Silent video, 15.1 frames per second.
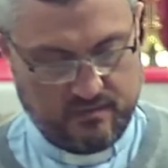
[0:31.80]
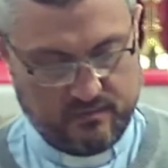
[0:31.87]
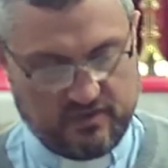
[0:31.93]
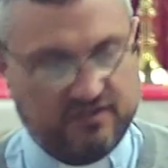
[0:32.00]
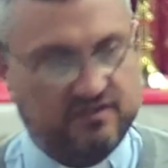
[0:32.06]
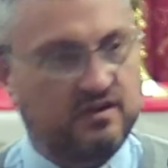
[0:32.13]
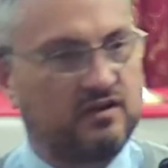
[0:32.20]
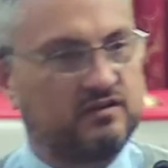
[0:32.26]

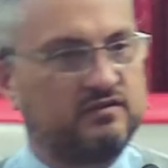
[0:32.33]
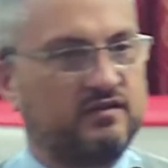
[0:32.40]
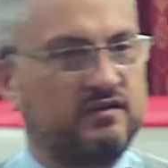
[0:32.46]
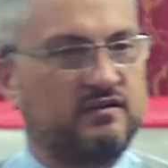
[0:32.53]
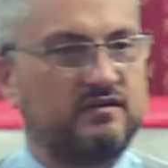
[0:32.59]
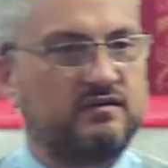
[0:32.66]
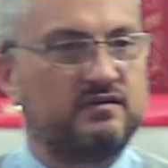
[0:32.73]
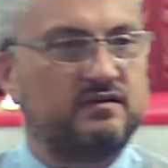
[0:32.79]

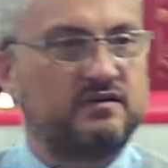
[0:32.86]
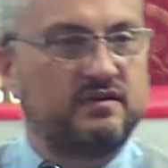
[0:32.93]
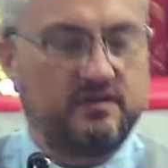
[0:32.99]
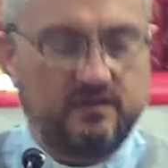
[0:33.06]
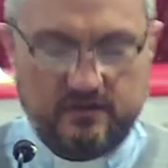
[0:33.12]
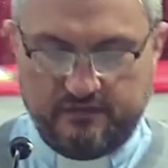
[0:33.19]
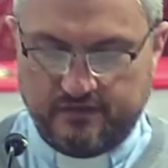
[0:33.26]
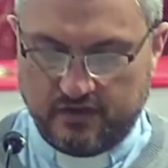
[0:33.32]
starting
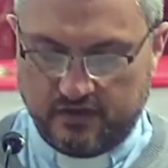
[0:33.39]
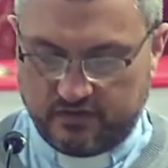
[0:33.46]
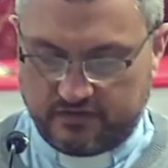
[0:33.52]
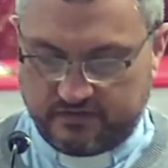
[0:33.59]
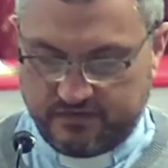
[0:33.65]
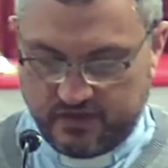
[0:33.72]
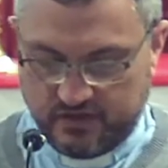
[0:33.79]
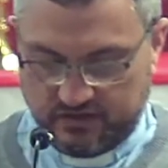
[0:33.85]
at the
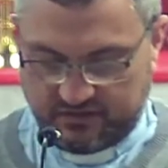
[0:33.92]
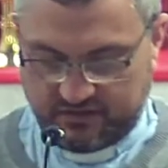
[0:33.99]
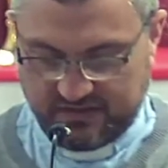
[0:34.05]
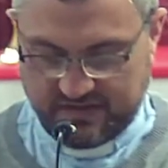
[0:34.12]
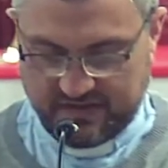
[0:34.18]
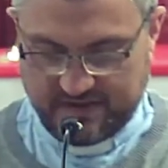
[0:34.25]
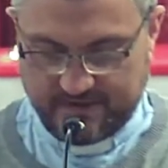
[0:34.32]
first verse.